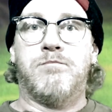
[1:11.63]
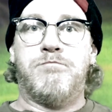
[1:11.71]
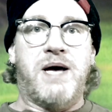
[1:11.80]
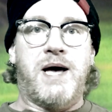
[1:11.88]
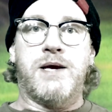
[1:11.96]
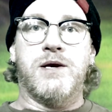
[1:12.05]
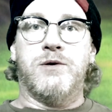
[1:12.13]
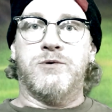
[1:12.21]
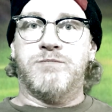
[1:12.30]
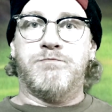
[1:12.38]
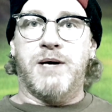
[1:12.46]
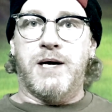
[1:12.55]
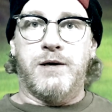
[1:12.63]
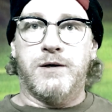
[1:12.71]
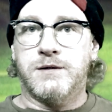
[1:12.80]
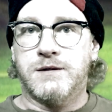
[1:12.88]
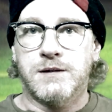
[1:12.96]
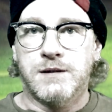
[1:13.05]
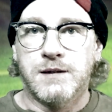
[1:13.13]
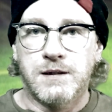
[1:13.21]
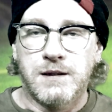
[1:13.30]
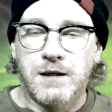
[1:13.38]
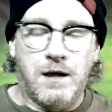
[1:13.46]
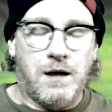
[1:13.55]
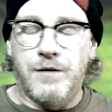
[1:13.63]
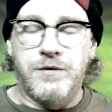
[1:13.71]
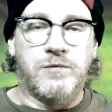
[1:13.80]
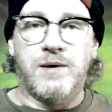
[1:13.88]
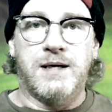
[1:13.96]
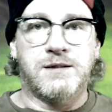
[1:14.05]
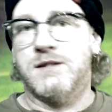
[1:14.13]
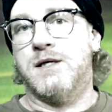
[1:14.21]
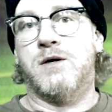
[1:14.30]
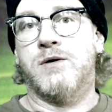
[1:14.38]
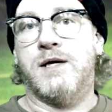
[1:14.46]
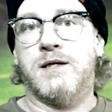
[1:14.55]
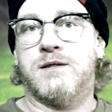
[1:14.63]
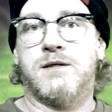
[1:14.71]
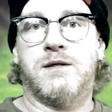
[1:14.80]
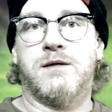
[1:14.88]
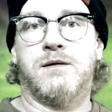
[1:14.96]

bad news bears, otherwise known as